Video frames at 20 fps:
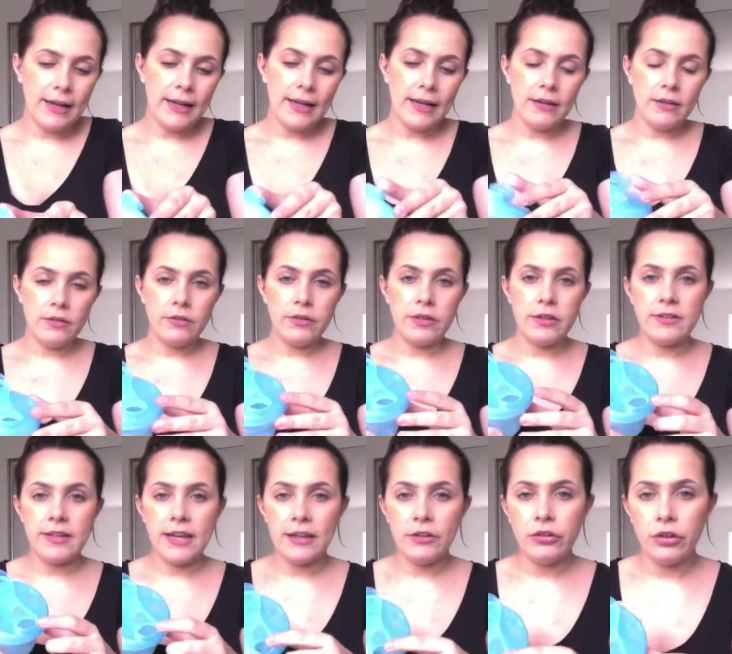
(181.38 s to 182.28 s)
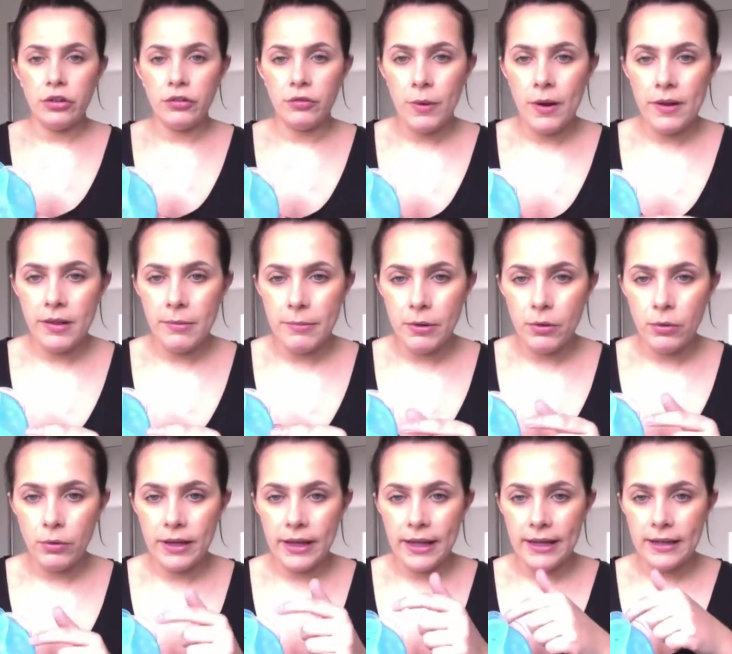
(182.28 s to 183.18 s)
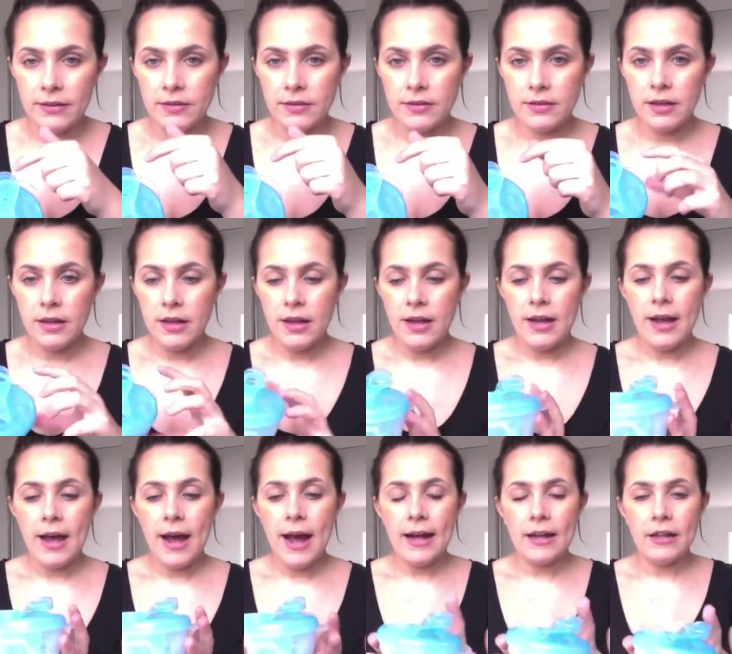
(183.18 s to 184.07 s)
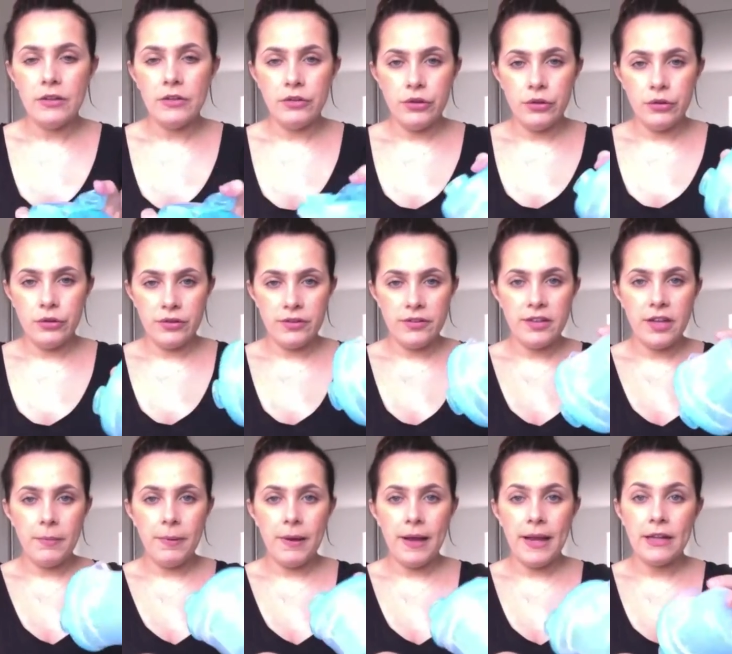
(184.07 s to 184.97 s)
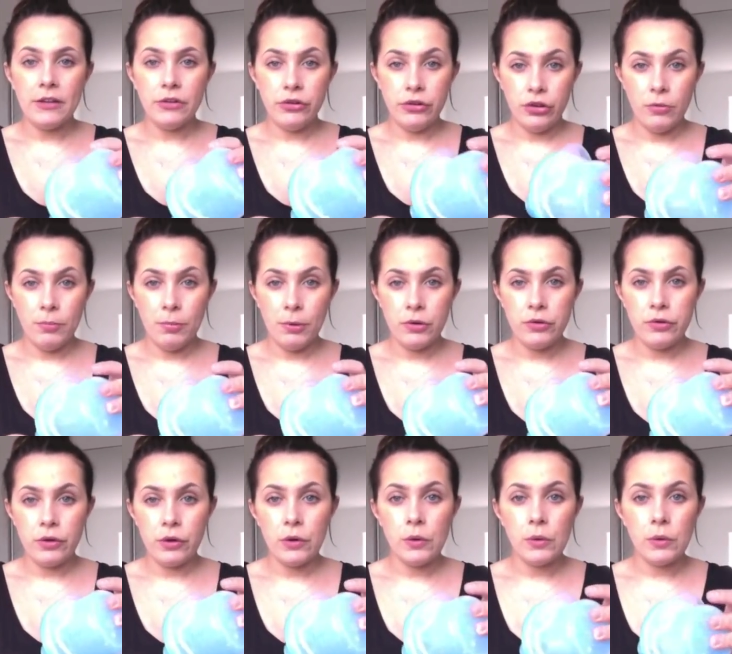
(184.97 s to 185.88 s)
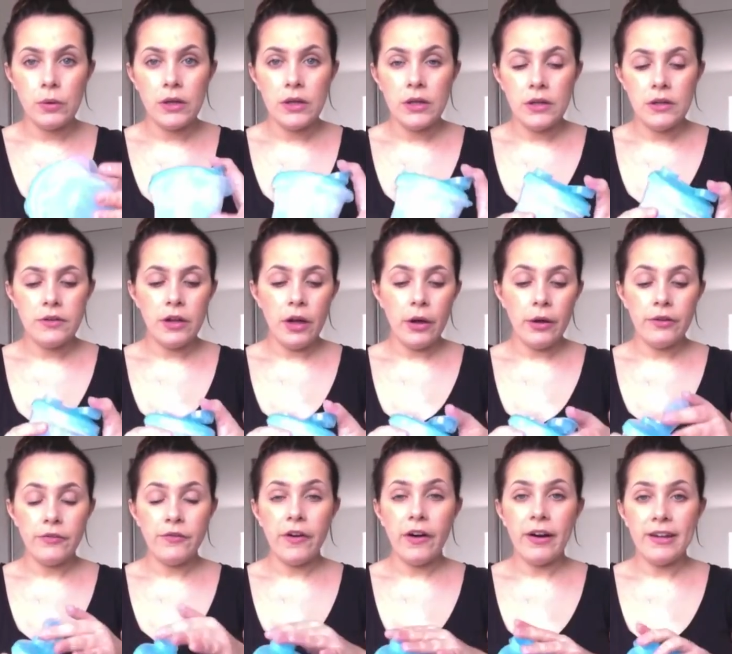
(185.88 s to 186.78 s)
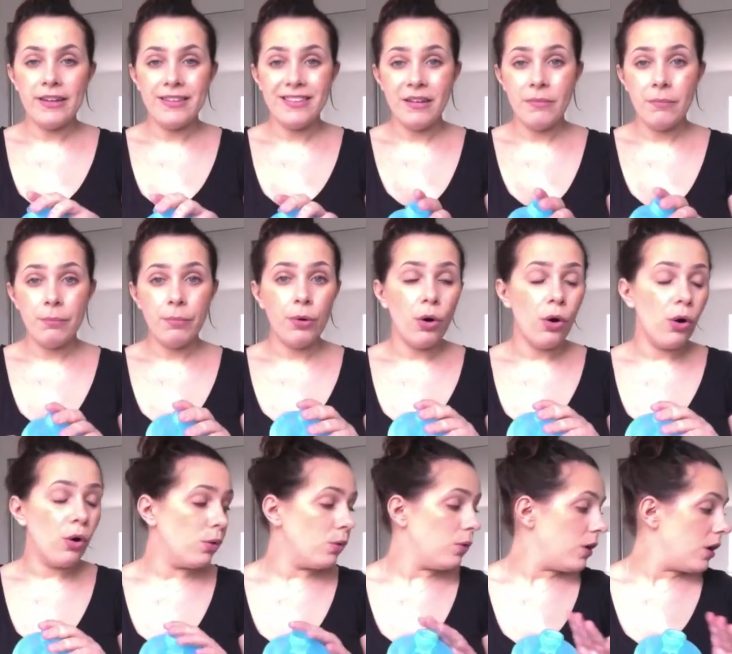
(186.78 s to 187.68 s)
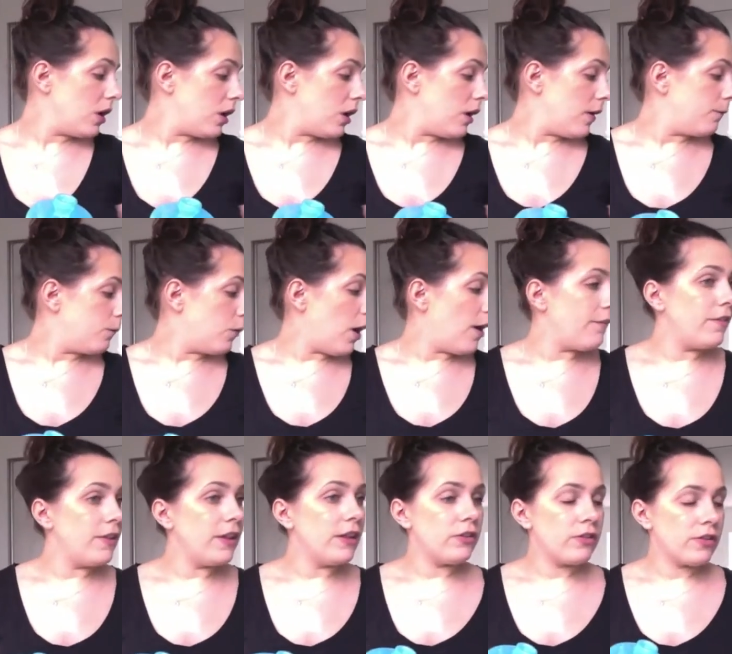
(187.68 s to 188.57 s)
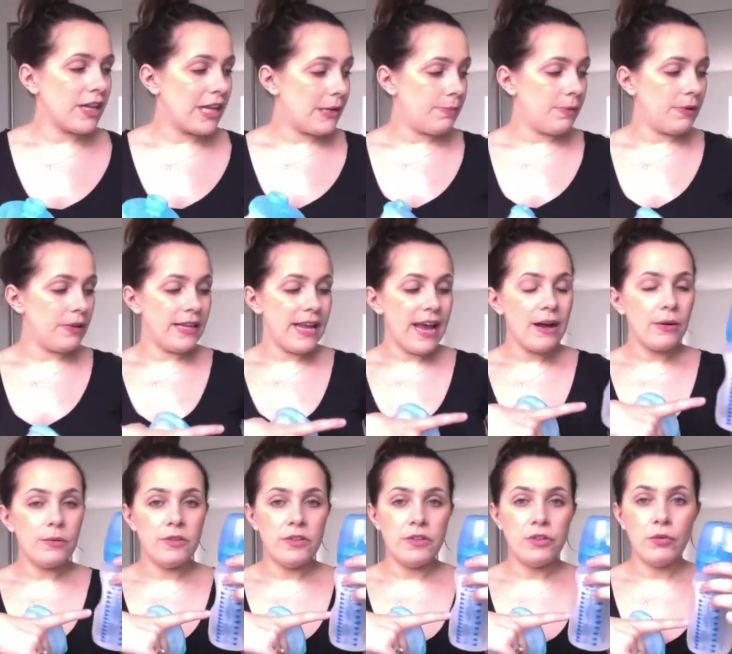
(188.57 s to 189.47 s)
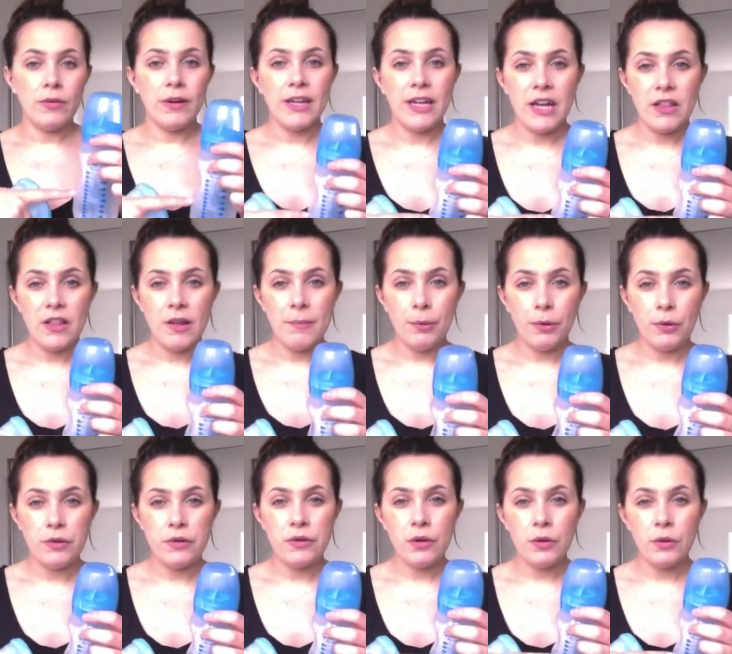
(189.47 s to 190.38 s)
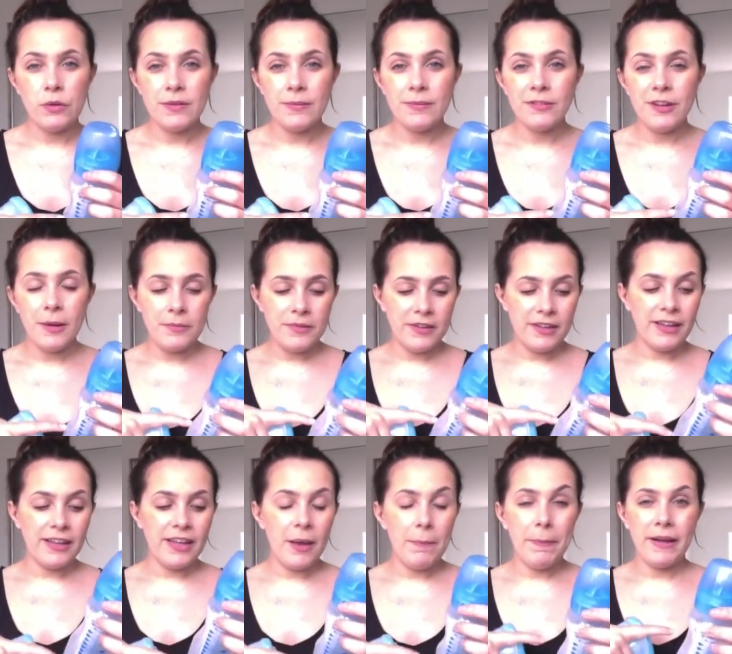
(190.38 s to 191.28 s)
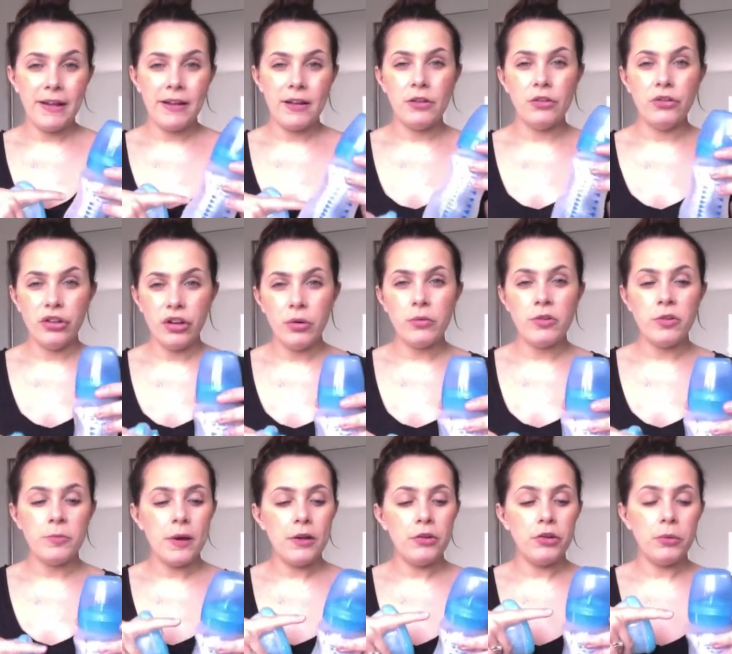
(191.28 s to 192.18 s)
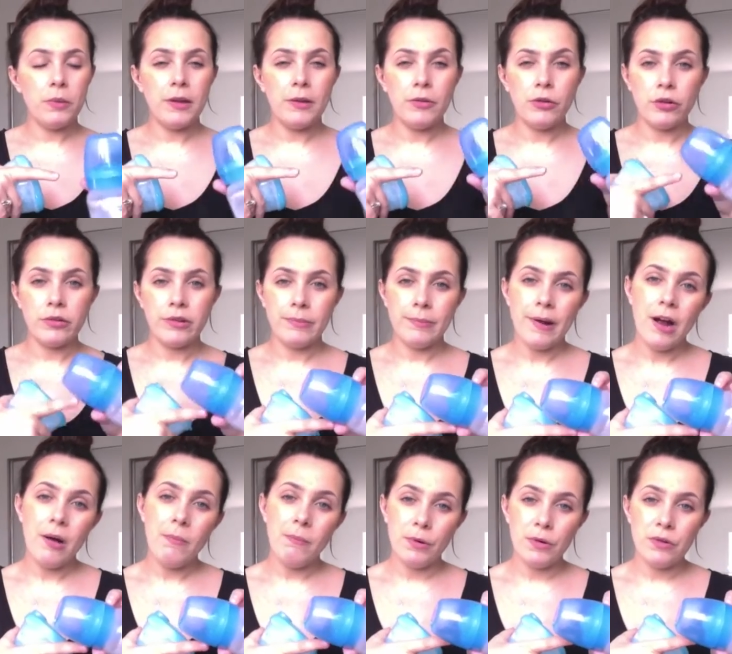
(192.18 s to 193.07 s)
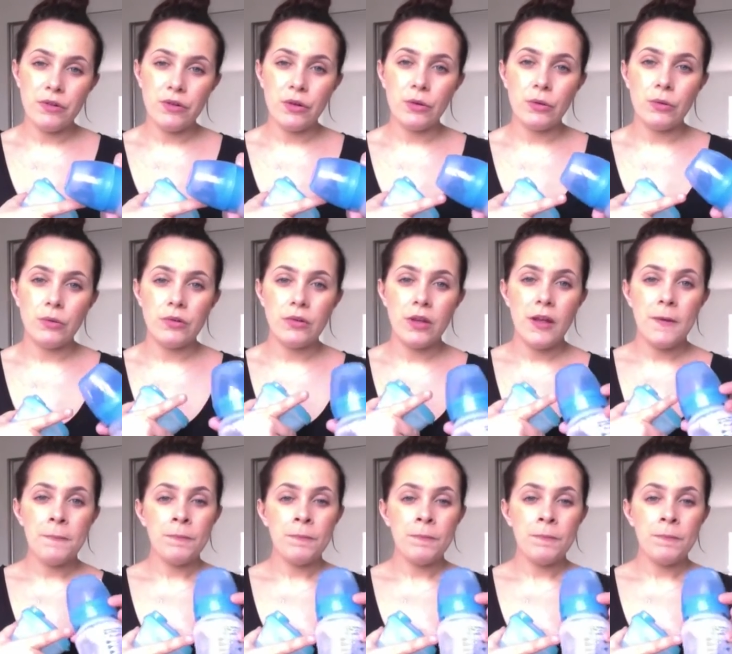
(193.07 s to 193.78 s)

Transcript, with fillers: it to the section of where the milk is and you just tip it into your bottle. So it's very simple. Rather than just keeping the ounces already in the bottle, sometimes it can get a bit congealed, especially with the Dr. Brown bottles.